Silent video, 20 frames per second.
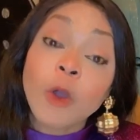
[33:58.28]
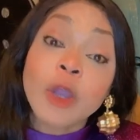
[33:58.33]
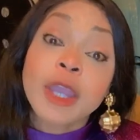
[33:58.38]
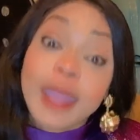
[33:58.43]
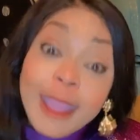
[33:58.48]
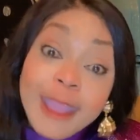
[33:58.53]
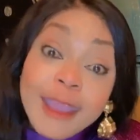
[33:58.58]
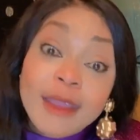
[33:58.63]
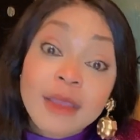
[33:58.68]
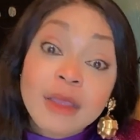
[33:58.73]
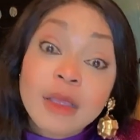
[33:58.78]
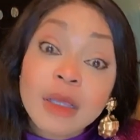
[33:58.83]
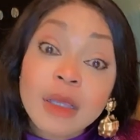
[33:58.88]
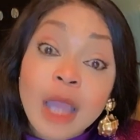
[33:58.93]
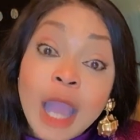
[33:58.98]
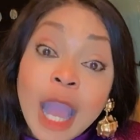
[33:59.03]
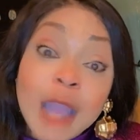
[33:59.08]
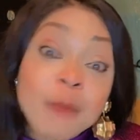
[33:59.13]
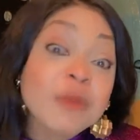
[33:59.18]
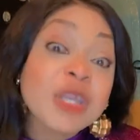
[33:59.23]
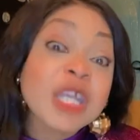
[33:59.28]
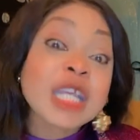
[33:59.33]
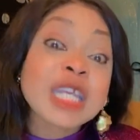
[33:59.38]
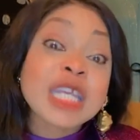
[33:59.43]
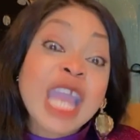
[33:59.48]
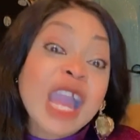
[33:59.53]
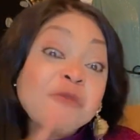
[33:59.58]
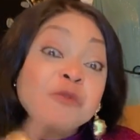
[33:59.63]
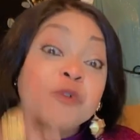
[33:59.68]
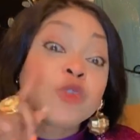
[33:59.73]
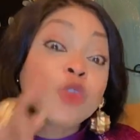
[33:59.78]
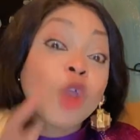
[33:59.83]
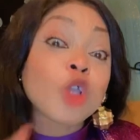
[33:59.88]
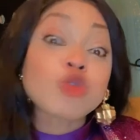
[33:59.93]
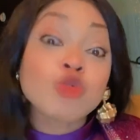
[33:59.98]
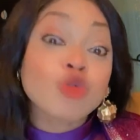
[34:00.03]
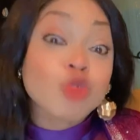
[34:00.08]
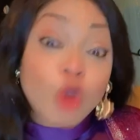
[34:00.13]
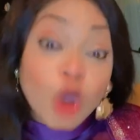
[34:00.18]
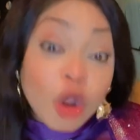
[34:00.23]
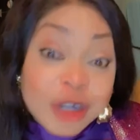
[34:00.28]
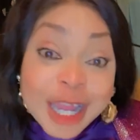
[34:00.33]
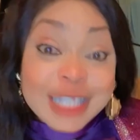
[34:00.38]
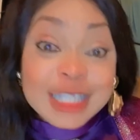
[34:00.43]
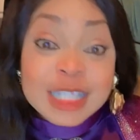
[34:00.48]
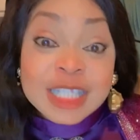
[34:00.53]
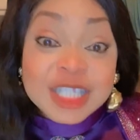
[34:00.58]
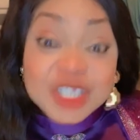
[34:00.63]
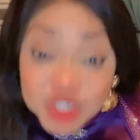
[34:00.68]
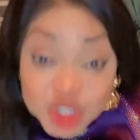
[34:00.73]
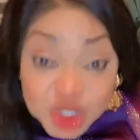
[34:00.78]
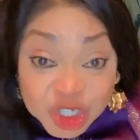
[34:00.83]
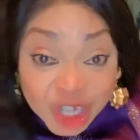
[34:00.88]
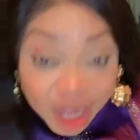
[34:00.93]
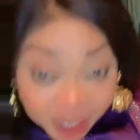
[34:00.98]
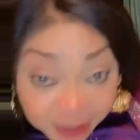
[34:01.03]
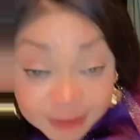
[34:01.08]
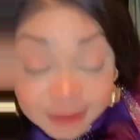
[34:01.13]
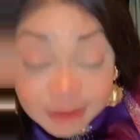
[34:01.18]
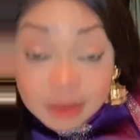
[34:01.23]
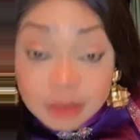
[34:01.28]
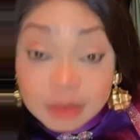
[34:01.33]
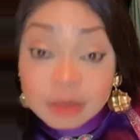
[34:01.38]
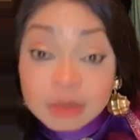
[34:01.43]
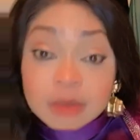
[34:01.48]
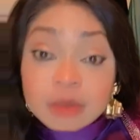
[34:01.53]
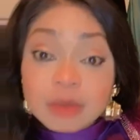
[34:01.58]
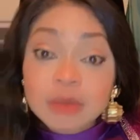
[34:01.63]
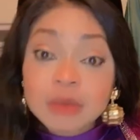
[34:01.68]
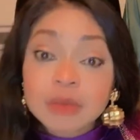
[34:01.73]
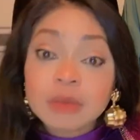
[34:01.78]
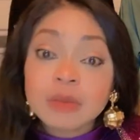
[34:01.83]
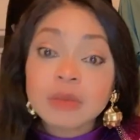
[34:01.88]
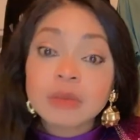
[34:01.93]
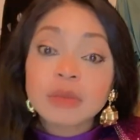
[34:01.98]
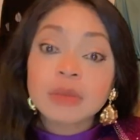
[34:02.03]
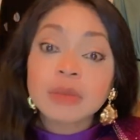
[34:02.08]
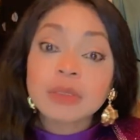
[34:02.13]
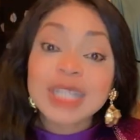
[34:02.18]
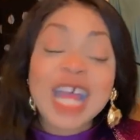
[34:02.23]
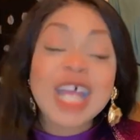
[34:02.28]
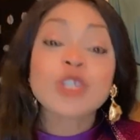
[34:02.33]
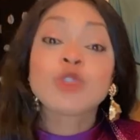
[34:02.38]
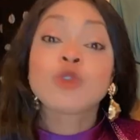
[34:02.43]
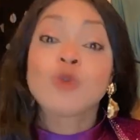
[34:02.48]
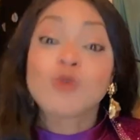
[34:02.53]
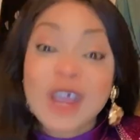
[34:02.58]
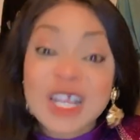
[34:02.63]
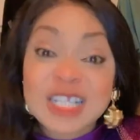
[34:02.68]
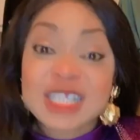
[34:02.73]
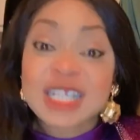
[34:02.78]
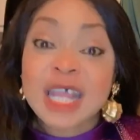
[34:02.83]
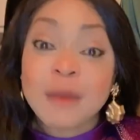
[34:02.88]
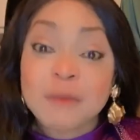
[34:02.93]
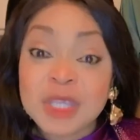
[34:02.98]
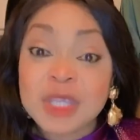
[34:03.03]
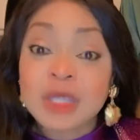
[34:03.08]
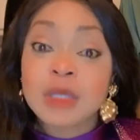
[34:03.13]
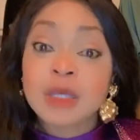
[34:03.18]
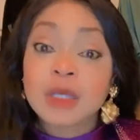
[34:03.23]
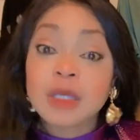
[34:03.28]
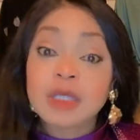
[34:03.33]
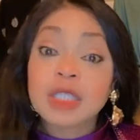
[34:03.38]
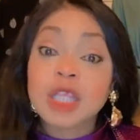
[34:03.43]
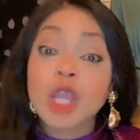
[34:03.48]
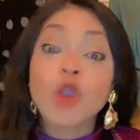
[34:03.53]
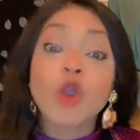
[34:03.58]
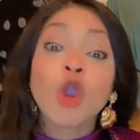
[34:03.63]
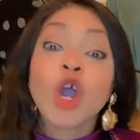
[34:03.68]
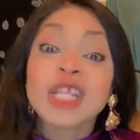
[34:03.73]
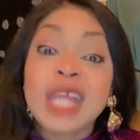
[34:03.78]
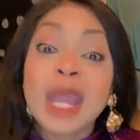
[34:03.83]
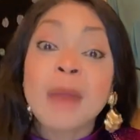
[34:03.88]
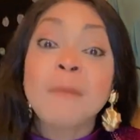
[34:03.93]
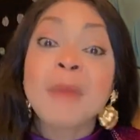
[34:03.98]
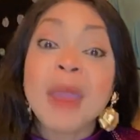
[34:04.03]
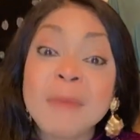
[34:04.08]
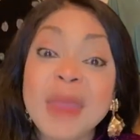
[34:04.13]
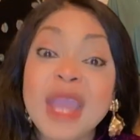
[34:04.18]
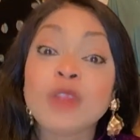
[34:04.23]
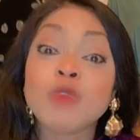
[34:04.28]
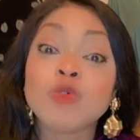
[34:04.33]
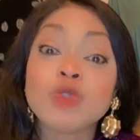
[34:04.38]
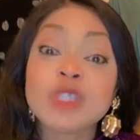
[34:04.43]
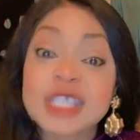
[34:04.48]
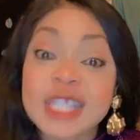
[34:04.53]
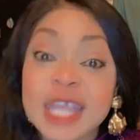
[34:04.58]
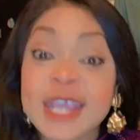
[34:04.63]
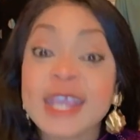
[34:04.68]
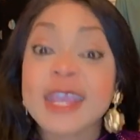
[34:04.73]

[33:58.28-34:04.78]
Okay? And be careful not to correct teacher. That's Oversabi. They call them Bebelun